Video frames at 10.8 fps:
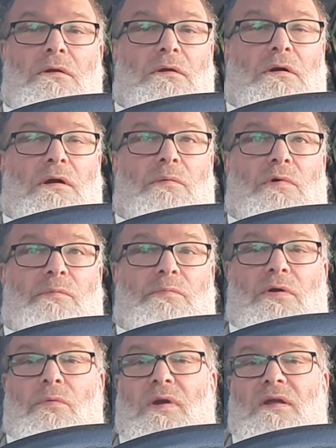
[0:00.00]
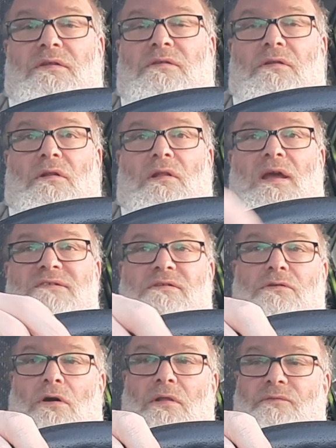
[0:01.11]
I am on my way to the last
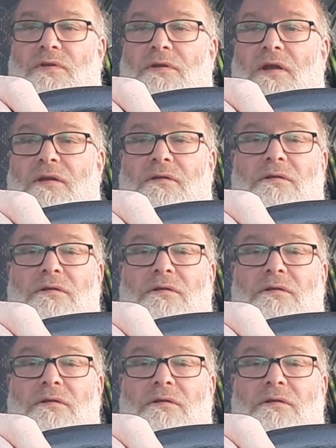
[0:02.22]
call of the night.